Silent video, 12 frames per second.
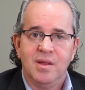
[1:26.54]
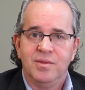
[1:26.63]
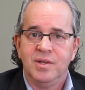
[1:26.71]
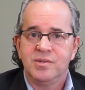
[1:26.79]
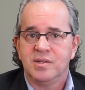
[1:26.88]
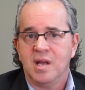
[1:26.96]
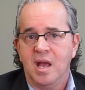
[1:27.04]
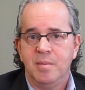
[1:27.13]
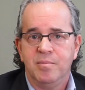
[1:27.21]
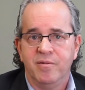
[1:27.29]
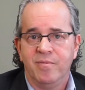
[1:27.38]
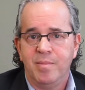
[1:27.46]
This
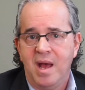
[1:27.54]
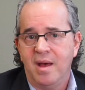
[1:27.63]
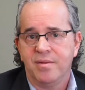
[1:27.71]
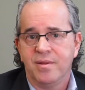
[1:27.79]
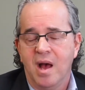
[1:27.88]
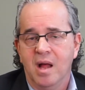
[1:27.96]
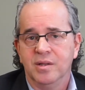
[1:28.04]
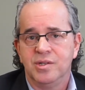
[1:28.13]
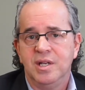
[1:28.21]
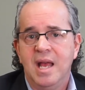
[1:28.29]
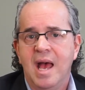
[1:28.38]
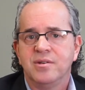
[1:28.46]
type of
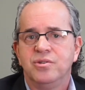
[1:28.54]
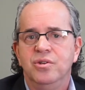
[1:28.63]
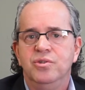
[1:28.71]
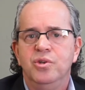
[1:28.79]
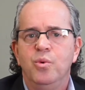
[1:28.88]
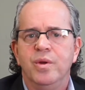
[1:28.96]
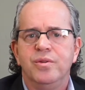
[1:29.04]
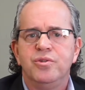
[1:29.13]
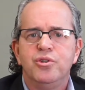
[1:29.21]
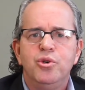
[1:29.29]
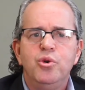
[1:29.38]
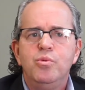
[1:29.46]
pathology has to do with
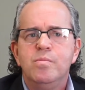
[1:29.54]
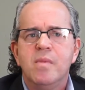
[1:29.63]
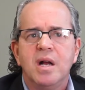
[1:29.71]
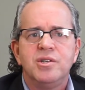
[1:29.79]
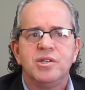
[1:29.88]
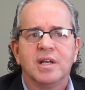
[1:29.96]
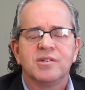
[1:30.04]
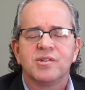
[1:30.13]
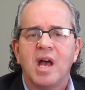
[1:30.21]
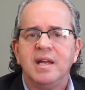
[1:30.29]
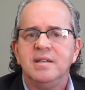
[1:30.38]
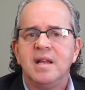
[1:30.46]
too much
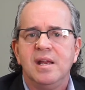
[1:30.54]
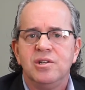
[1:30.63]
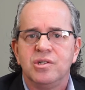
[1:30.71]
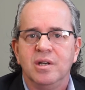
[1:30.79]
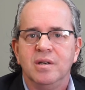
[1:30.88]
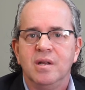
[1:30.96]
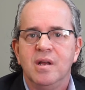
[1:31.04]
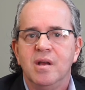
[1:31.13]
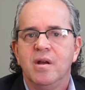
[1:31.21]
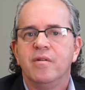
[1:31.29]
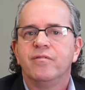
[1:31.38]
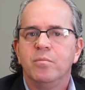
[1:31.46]
excitation
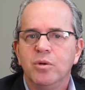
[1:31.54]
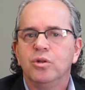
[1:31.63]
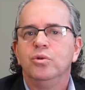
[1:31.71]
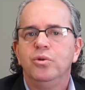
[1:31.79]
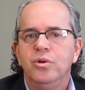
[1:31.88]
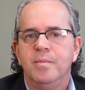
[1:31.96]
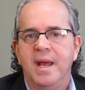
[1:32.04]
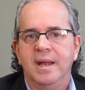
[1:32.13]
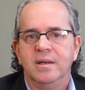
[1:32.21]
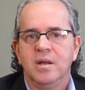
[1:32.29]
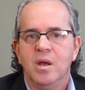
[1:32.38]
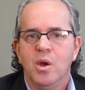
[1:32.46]
from
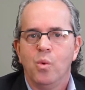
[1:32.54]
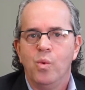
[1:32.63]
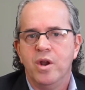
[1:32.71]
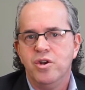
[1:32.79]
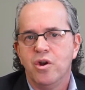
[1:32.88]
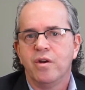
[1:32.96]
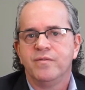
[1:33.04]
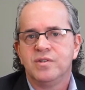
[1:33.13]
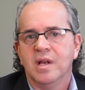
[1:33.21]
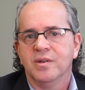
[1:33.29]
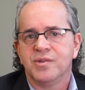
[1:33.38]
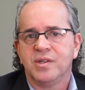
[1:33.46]
glutamate, where nerve
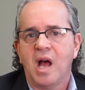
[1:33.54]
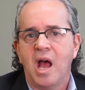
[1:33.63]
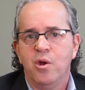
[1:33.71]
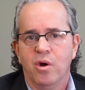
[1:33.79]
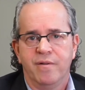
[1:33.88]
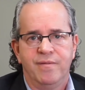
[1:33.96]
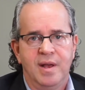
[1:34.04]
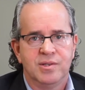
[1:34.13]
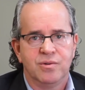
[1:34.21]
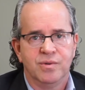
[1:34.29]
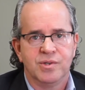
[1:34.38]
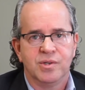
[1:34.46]
cells die off
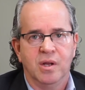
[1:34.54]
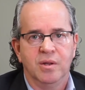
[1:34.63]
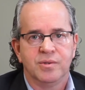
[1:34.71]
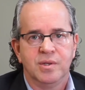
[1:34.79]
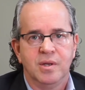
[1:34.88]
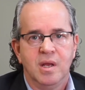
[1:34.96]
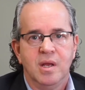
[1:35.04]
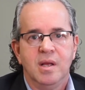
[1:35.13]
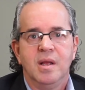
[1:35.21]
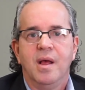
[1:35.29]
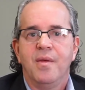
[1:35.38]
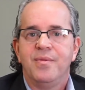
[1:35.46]
as a result.
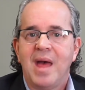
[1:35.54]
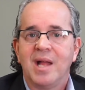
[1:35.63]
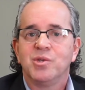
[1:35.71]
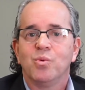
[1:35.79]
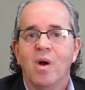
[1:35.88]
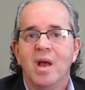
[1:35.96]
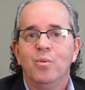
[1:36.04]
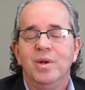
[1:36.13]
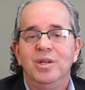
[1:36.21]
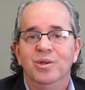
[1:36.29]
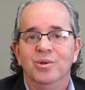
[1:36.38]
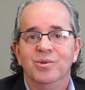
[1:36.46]
That's why we
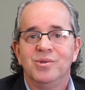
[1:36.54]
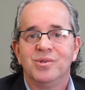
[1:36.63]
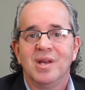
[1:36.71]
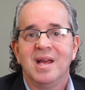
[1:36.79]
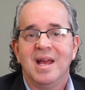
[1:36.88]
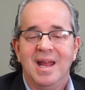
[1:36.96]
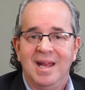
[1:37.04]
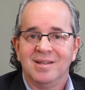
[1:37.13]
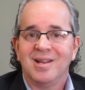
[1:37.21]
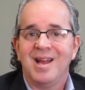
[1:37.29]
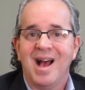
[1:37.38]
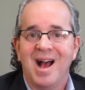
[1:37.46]
use
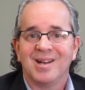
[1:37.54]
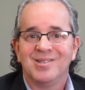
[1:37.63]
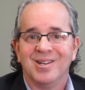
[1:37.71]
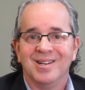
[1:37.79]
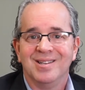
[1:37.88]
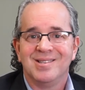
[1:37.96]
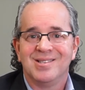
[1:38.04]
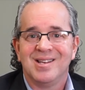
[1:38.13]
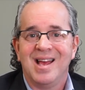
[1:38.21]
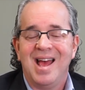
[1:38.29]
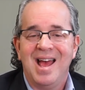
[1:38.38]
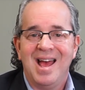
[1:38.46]
antioxidants
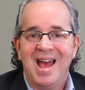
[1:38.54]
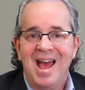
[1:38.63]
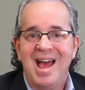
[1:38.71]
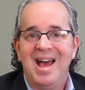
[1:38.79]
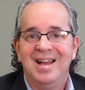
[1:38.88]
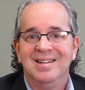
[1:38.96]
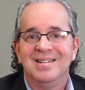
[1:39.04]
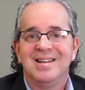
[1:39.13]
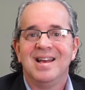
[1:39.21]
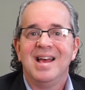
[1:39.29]
and